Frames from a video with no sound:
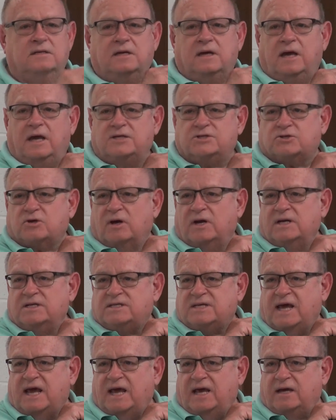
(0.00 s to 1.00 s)
it's going to
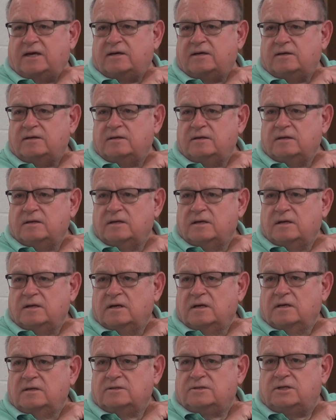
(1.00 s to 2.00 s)
take
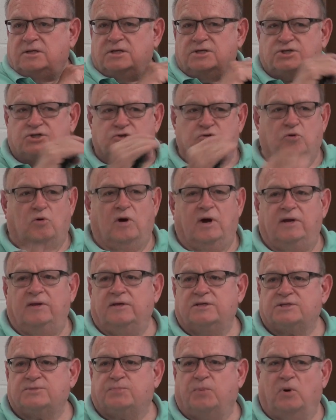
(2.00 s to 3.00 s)
to destroy the
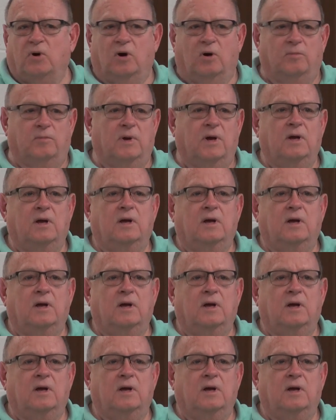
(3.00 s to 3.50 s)
sperm.